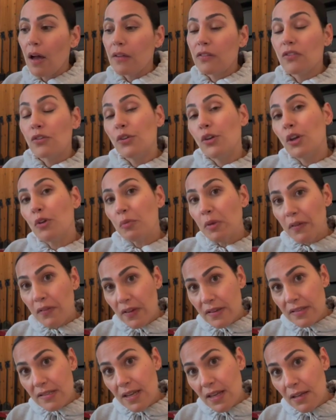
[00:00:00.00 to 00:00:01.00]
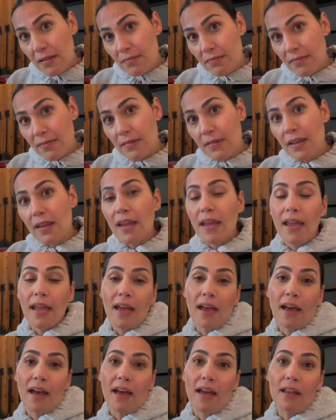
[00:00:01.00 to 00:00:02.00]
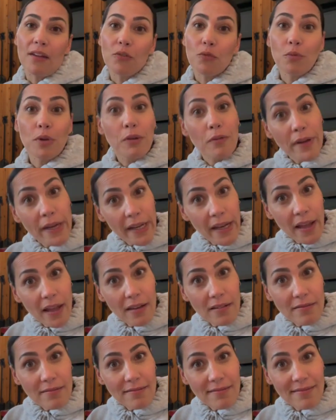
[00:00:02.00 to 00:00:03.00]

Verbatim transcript: so you can revisit it and reread it